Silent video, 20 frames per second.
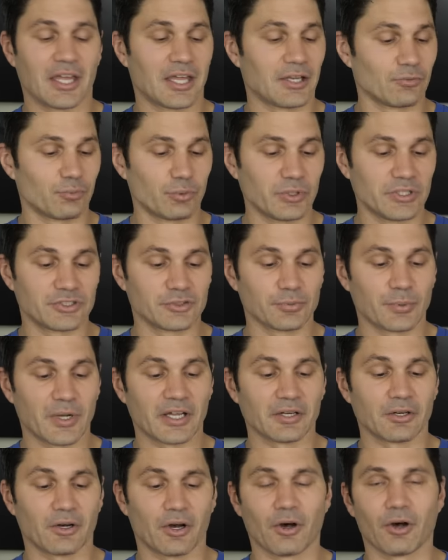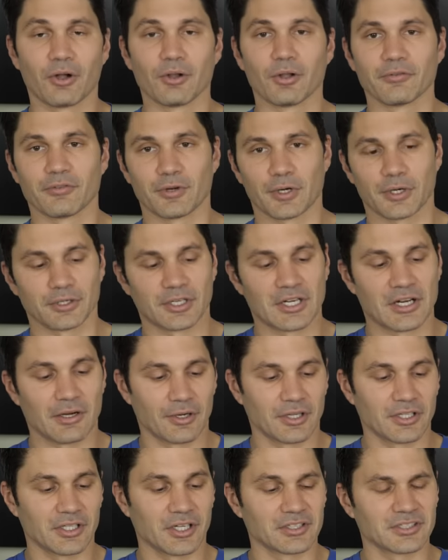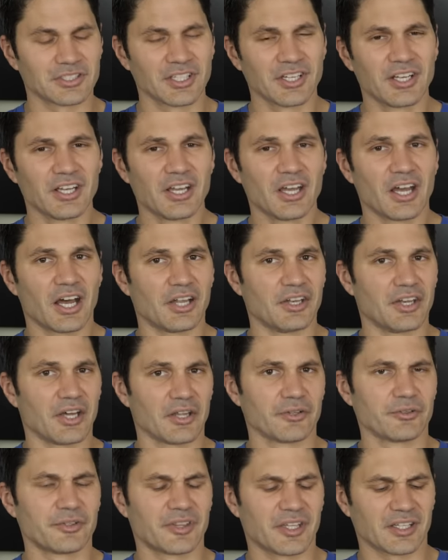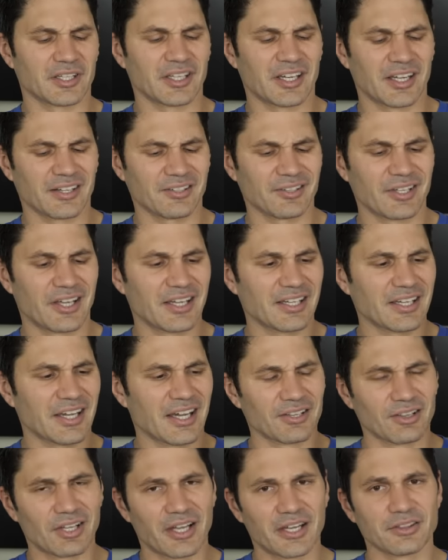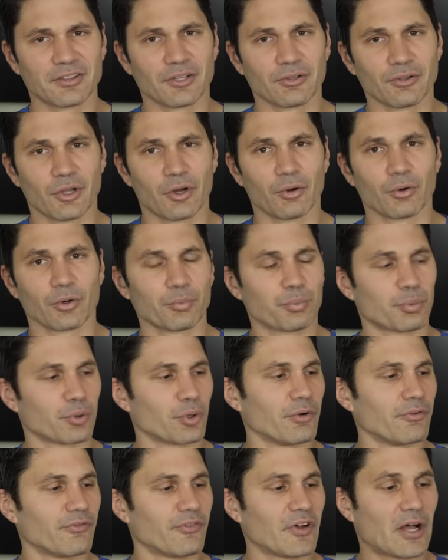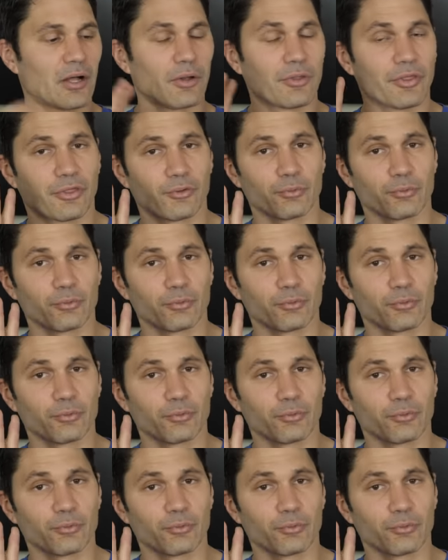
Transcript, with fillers: and we sweat all over our carry guns. Another thing that I like the lower profile